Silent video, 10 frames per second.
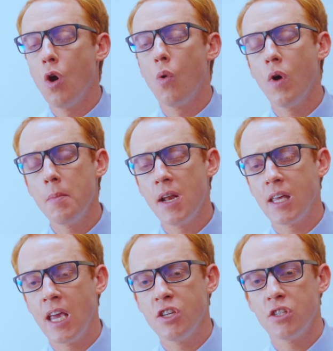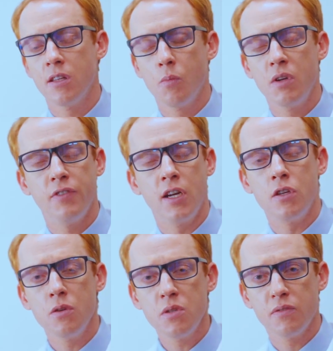One medication that we
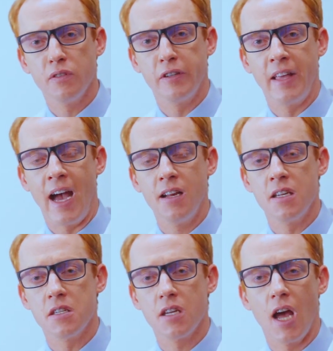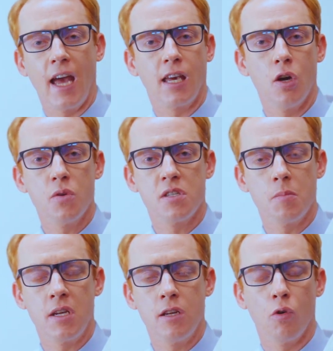find useful for that is
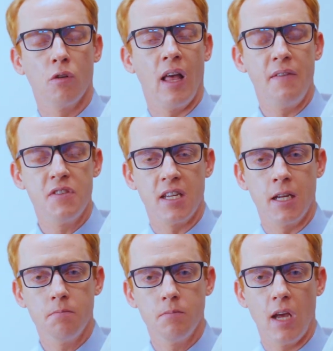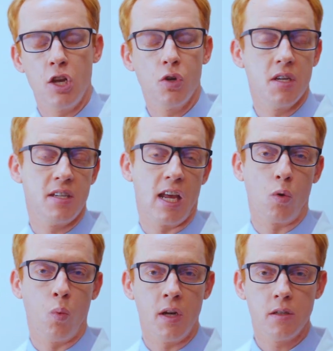icosapent or Levsin, and you can
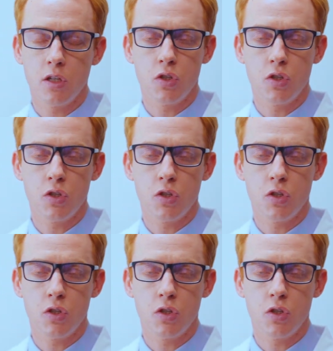take 1 to